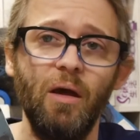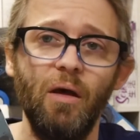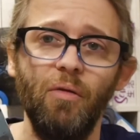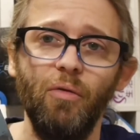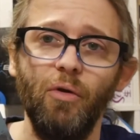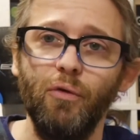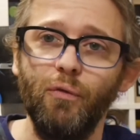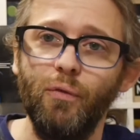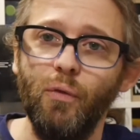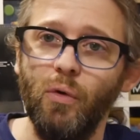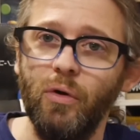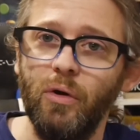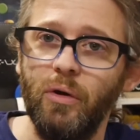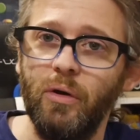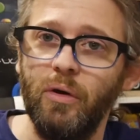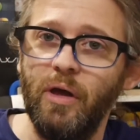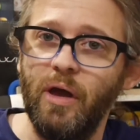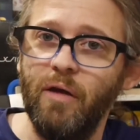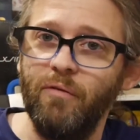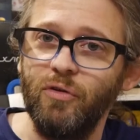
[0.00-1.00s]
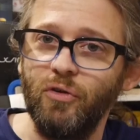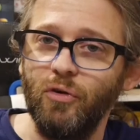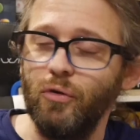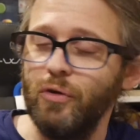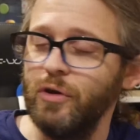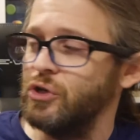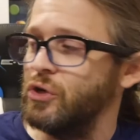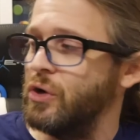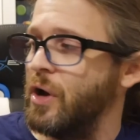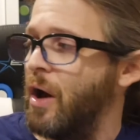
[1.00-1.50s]
looking forward to every
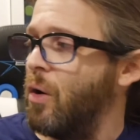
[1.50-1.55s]
single issue